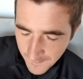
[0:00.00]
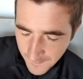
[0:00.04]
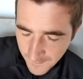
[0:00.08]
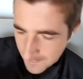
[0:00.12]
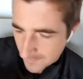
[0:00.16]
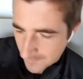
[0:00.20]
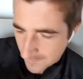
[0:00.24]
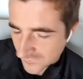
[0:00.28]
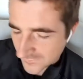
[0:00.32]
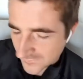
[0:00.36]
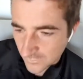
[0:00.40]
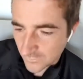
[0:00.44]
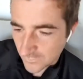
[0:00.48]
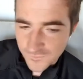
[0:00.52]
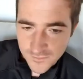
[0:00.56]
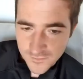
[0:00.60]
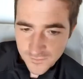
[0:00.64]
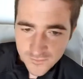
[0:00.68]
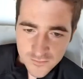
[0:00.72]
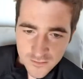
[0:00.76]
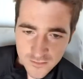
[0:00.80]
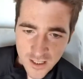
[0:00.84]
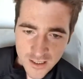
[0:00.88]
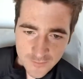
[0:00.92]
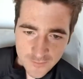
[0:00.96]
sort of
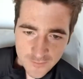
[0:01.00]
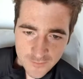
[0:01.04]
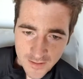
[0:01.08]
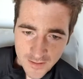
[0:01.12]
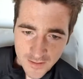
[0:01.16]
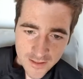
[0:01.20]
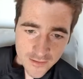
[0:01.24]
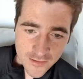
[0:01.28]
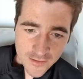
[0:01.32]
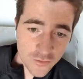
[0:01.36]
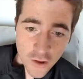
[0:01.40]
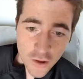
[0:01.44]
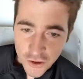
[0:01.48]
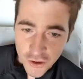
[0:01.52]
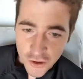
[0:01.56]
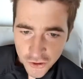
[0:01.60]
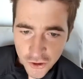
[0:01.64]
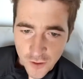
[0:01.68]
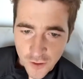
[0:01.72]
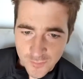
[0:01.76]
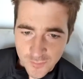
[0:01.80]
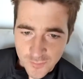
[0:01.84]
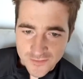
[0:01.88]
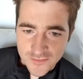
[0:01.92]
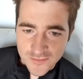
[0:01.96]
slightly played or got a
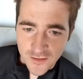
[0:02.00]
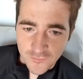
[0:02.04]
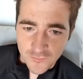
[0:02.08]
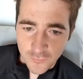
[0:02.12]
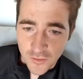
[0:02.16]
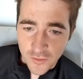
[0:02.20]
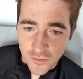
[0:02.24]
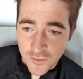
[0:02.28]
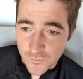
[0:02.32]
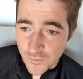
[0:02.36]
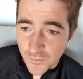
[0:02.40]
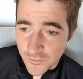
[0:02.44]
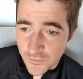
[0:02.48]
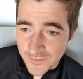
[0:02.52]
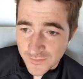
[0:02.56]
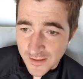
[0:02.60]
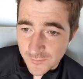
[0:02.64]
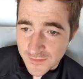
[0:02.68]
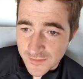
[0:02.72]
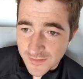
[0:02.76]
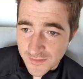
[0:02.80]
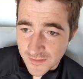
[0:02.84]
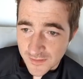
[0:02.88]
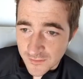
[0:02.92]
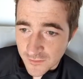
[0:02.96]
job and stuff. Whereas we was able
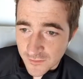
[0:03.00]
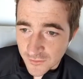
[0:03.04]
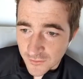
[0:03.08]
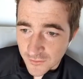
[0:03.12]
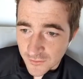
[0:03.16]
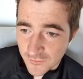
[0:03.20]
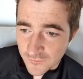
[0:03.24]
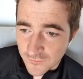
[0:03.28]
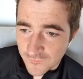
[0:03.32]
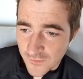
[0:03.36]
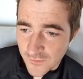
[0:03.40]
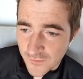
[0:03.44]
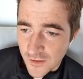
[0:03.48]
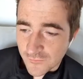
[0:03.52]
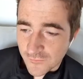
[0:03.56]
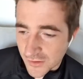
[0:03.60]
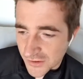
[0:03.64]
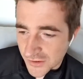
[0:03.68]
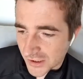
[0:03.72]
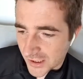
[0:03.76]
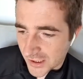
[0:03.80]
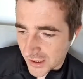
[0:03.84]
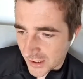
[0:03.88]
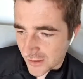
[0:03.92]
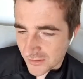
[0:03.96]
to then do further
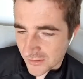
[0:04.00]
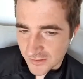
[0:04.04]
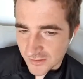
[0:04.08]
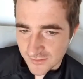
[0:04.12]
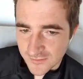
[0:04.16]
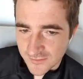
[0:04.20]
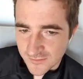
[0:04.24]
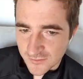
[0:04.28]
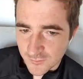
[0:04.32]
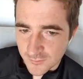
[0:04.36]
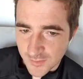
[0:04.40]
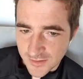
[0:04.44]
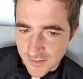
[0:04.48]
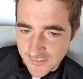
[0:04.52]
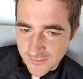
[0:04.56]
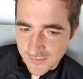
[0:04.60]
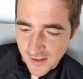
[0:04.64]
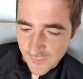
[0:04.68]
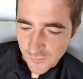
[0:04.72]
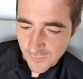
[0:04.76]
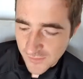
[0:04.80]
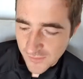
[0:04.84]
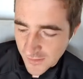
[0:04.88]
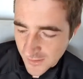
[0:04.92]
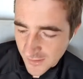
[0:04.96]
education and still play
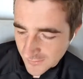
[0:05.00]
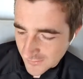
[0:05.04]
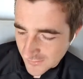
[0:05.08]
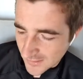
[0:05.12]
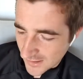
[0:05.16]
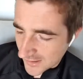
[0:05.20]
table tennis.